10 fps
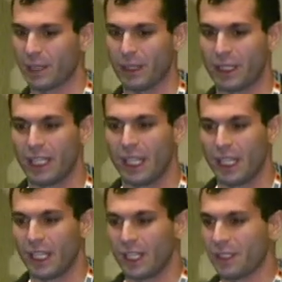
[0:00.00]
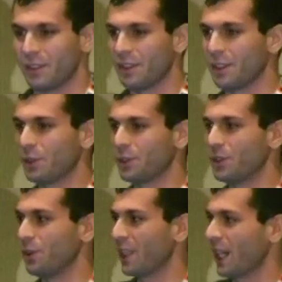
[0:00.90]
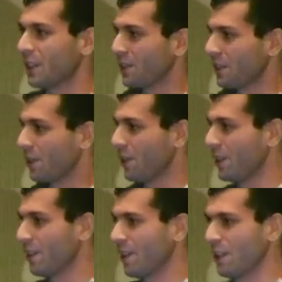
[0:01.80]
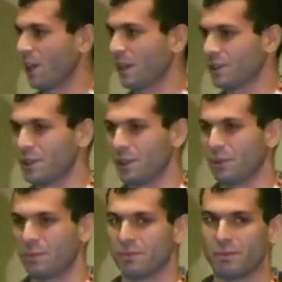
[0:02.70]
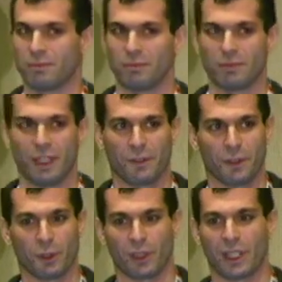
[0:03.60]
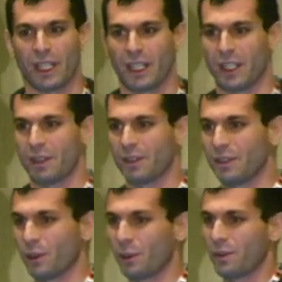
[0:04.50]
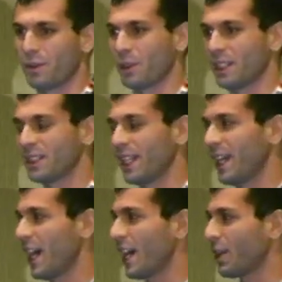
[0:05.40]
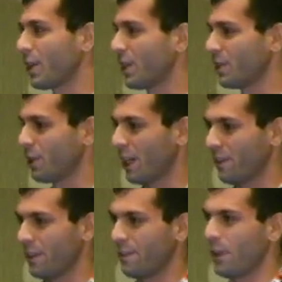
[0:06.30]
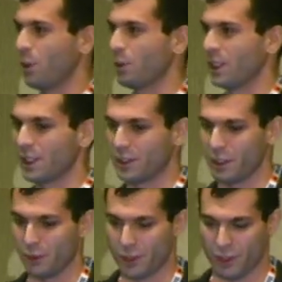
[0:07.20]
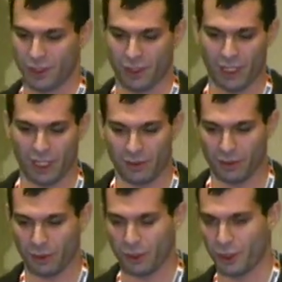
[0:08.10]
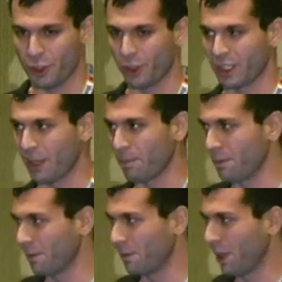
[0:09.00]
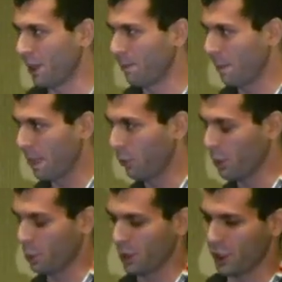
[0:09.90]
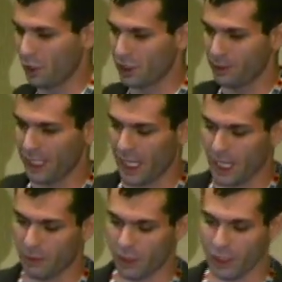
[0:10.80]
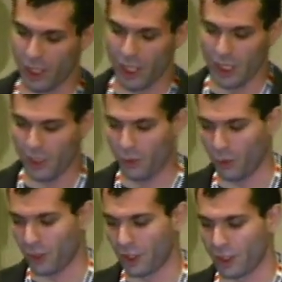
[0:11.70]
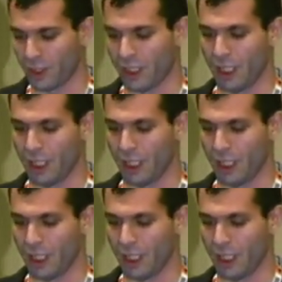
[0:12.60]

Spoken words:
I mean, to do that, the only thing you have to do if you're let's say a hacker and you have the phone is you just hook it up with a USB cable or